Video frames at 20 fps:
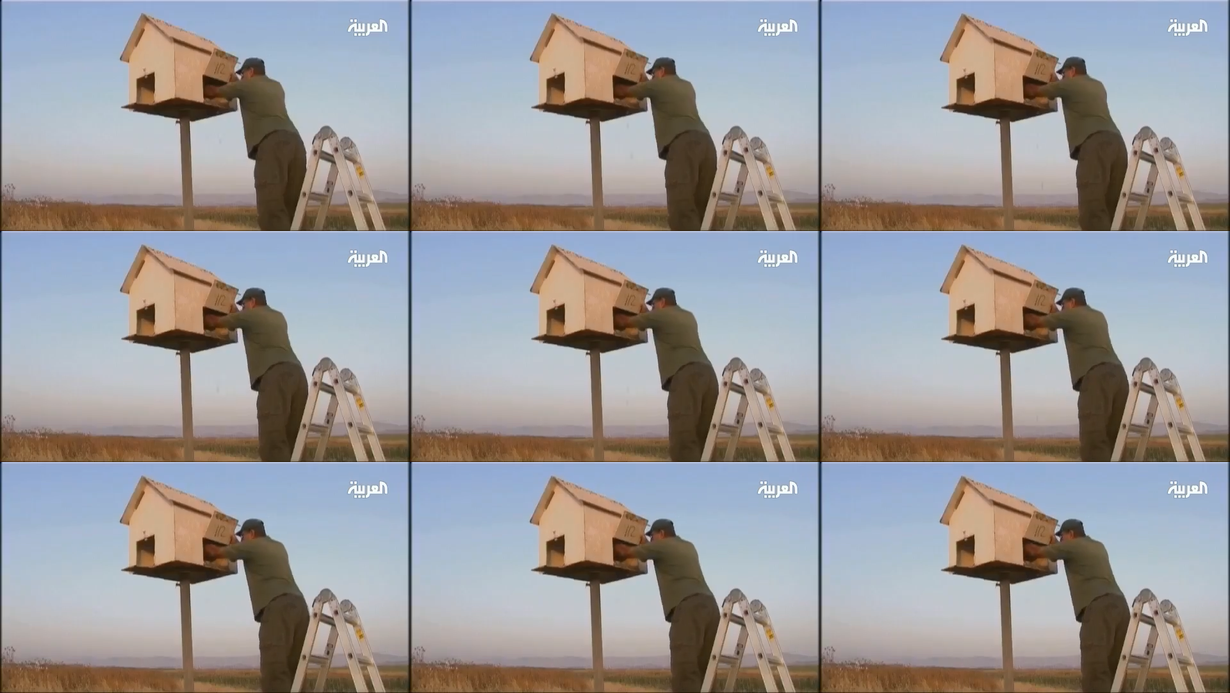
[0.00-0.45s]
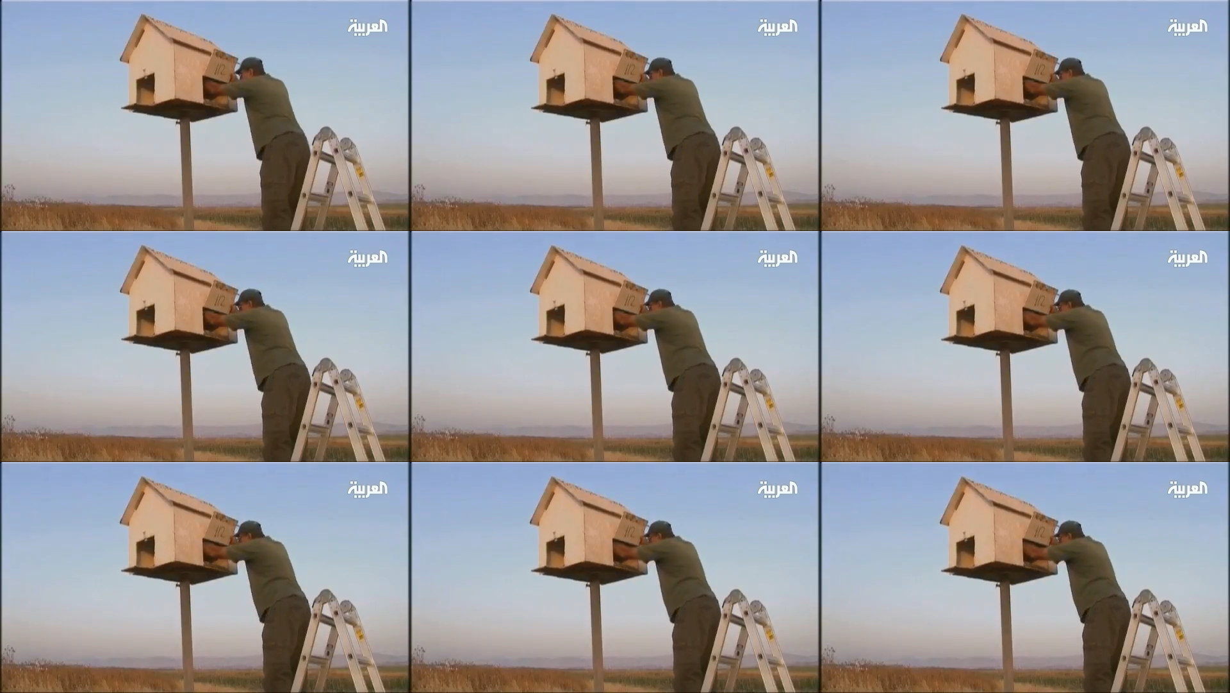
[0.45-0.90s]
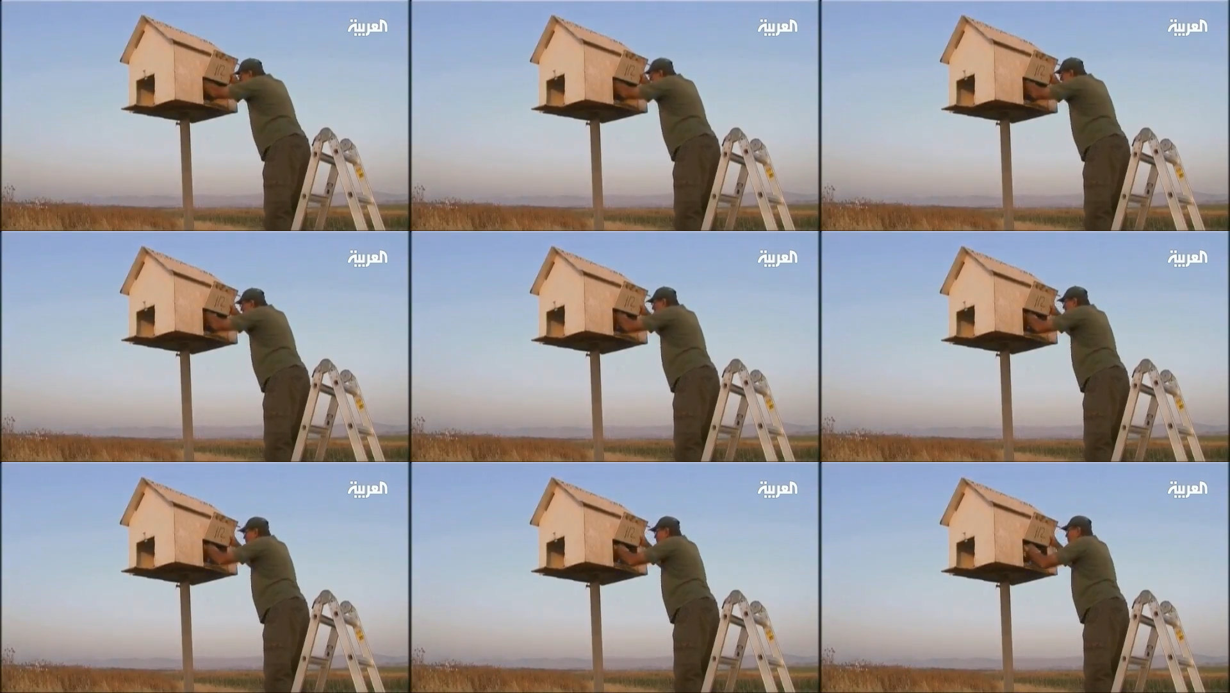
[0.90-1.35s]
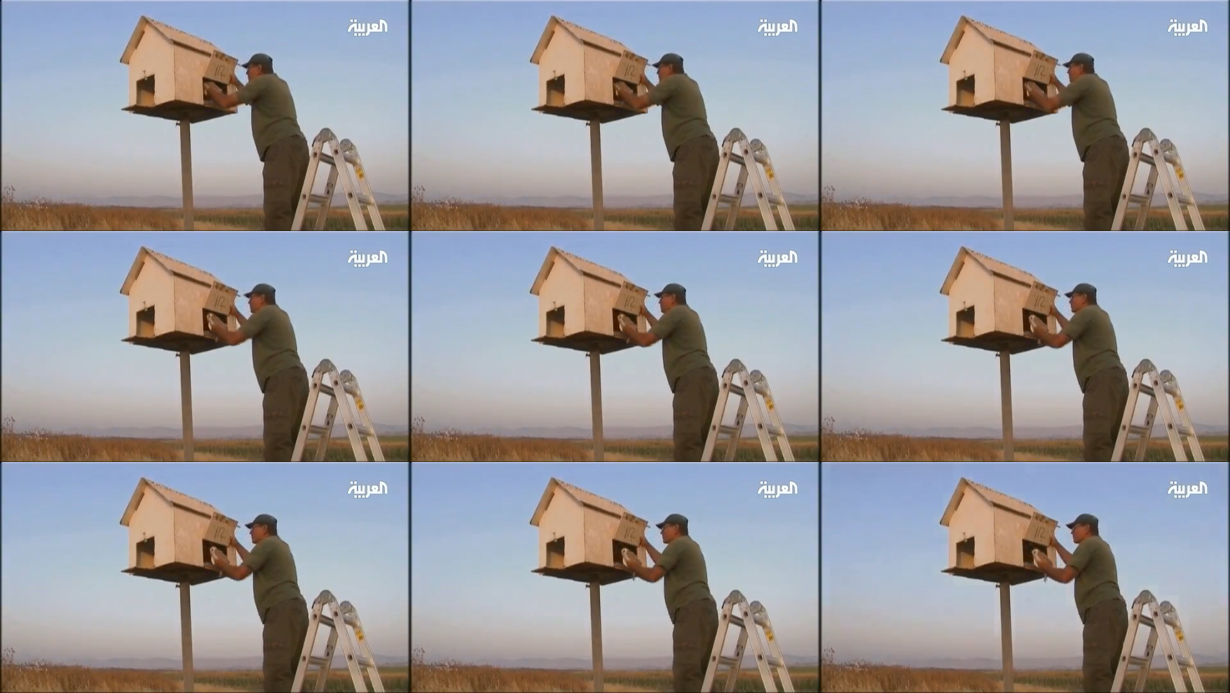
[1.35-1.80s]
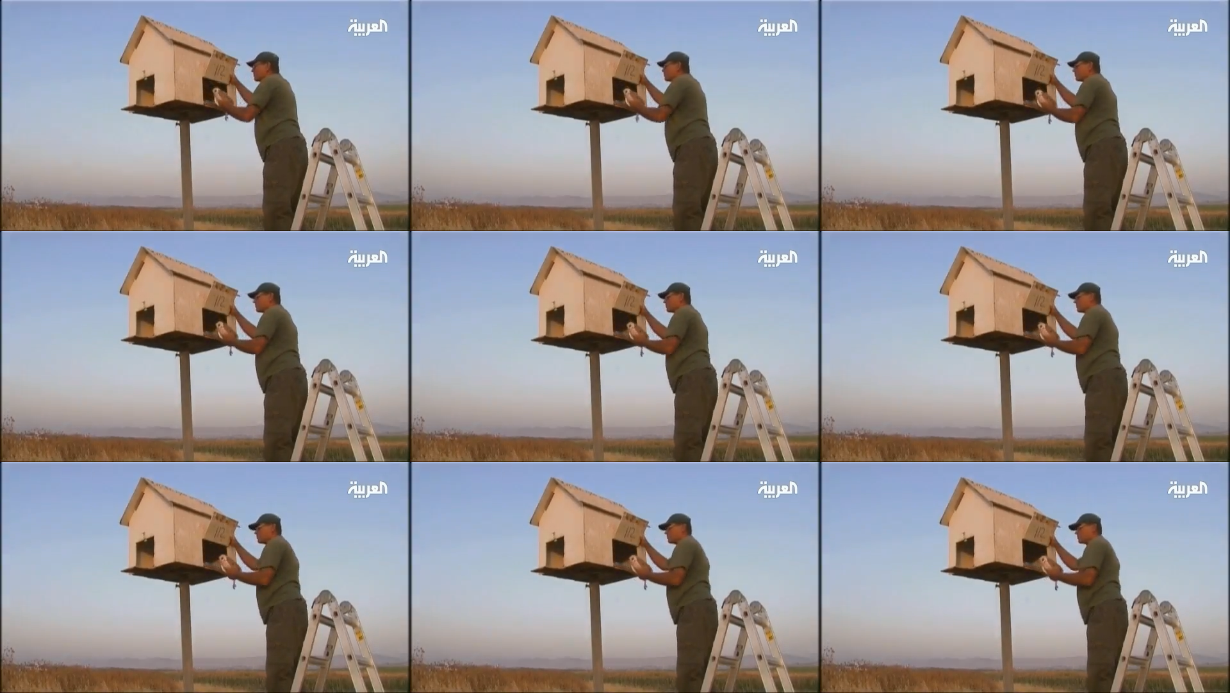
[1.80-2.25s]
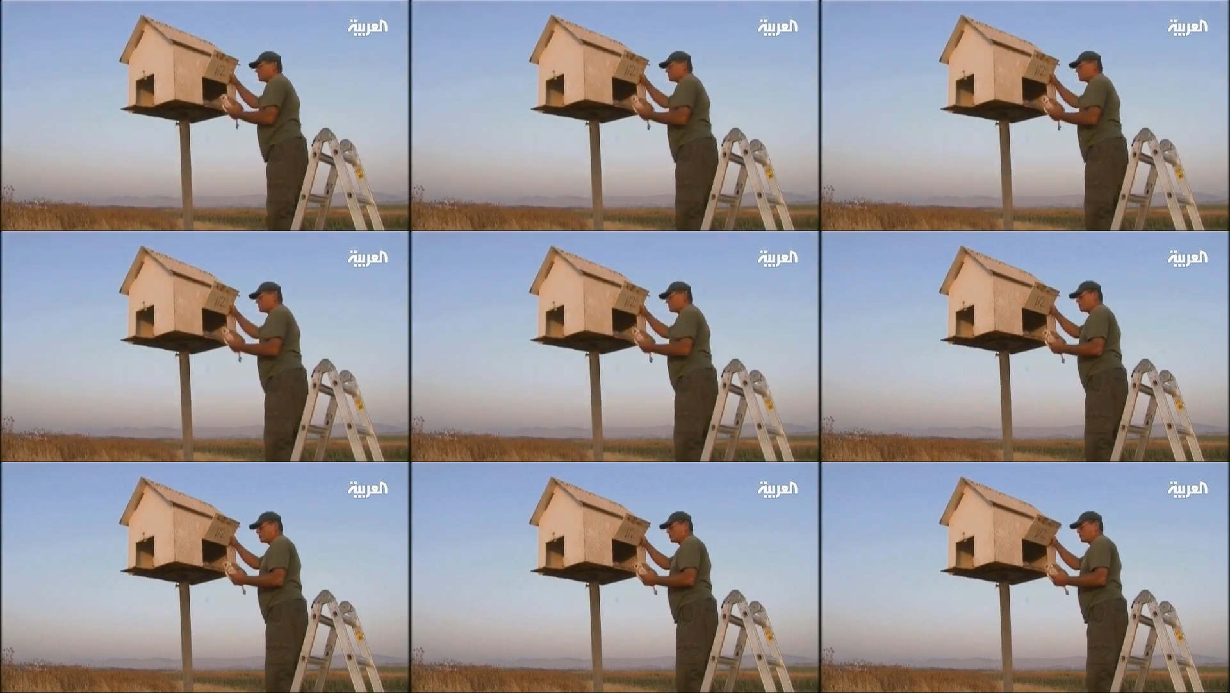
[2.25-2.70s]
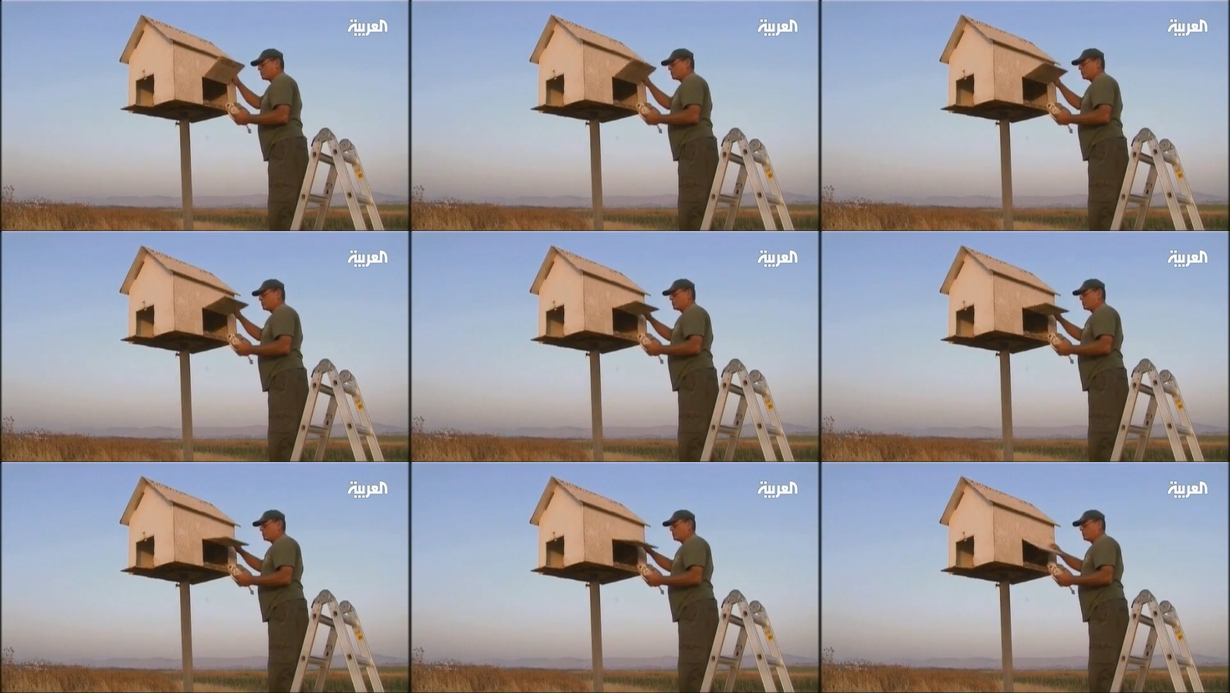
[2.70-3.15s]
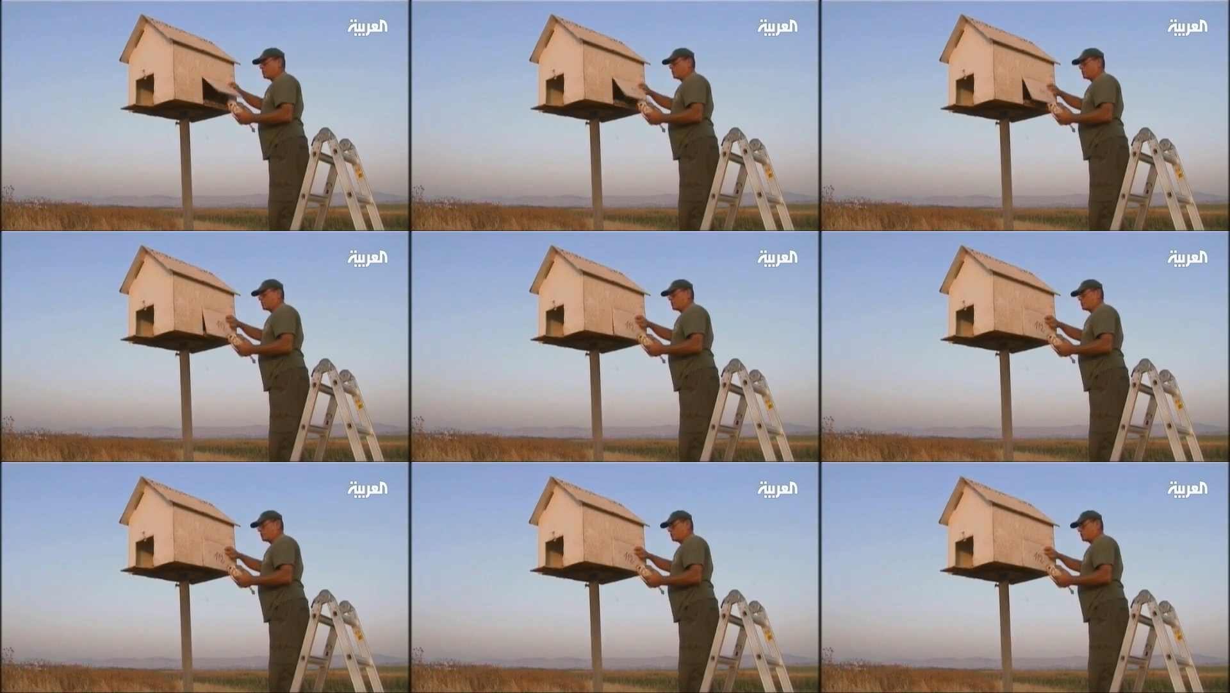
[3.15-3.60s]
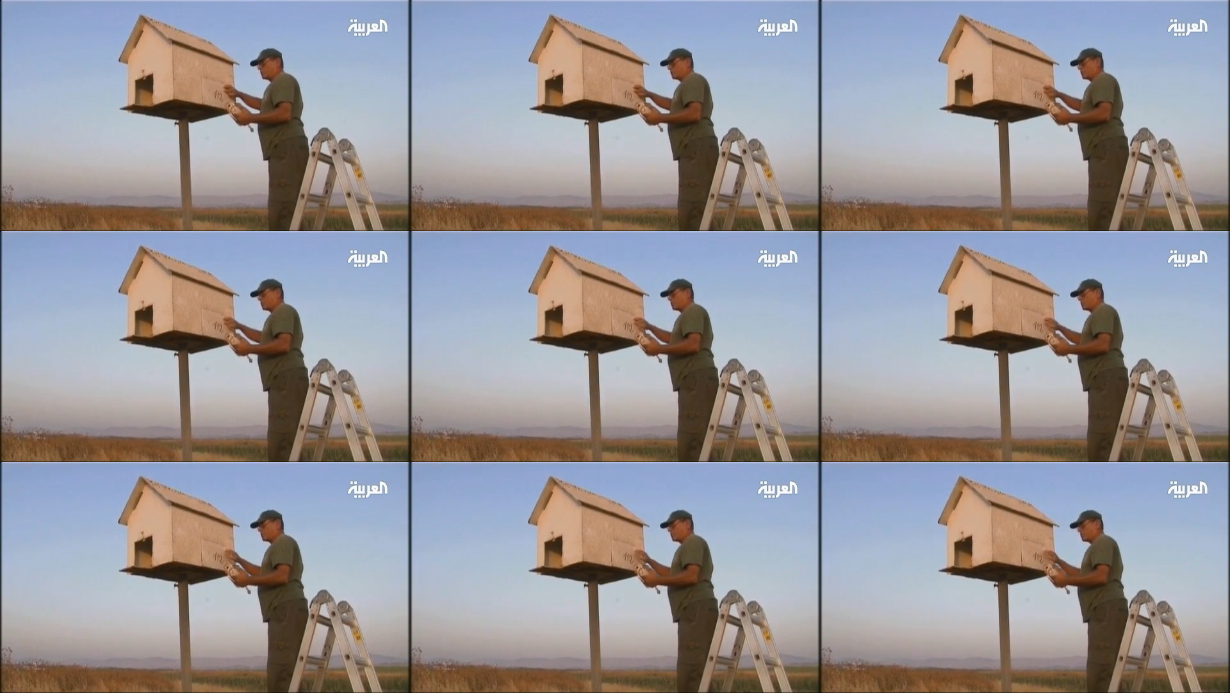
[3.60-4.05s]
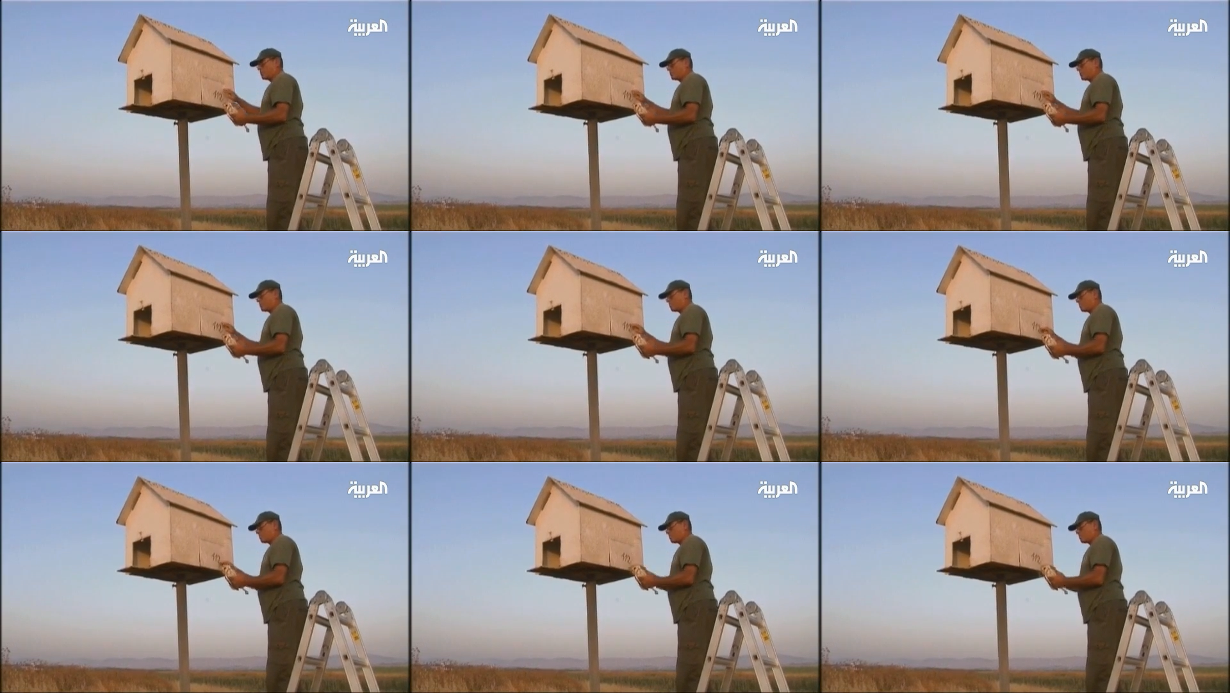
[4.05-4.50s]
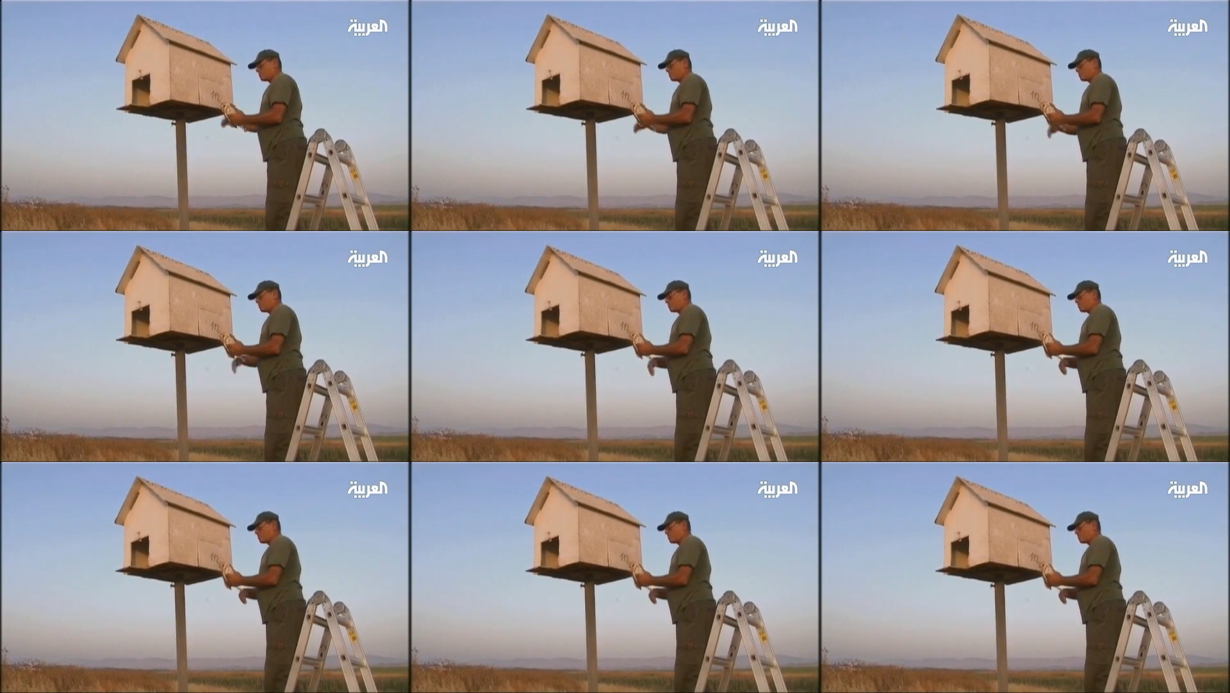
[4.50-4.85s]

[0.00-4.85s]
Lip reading: (no speaker visible)